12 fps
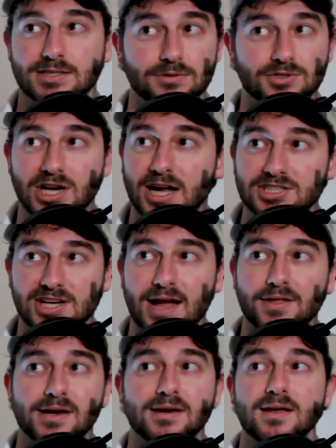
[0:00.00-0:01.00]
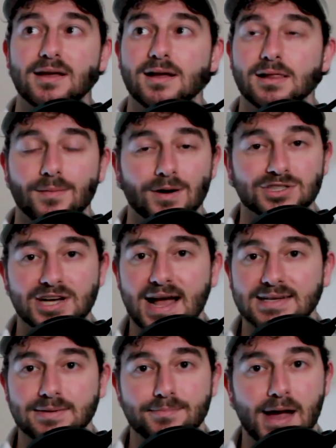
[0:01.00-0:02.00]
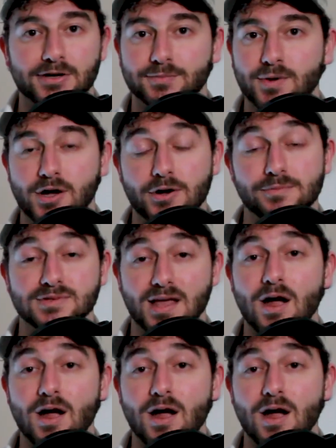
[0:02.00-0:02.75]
You know, Josh Allen, Lamar Jackson, Patrick Mahomes.